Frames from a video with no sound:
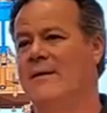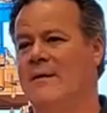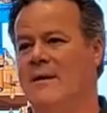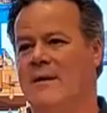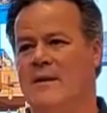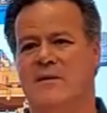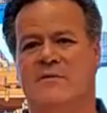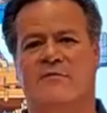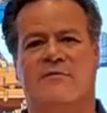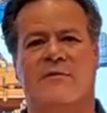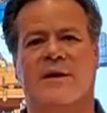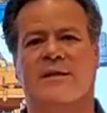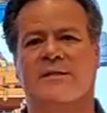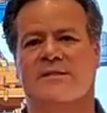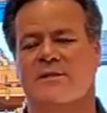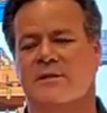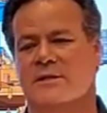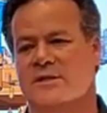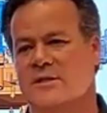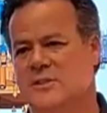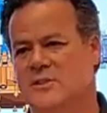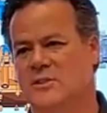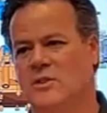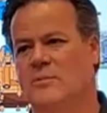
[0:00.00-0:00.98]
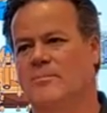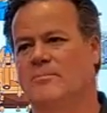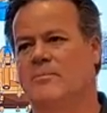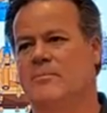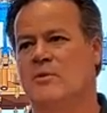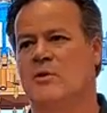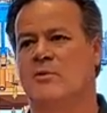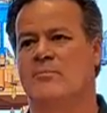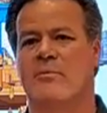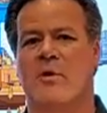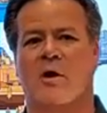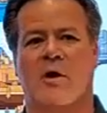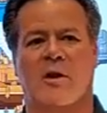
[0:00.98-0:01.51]
an investor because
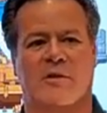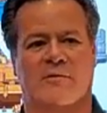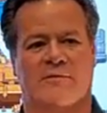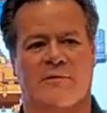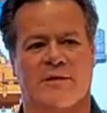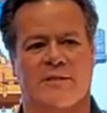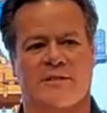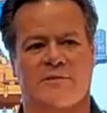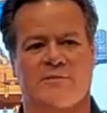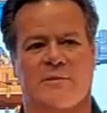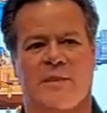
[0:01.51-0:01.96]
you're part of us.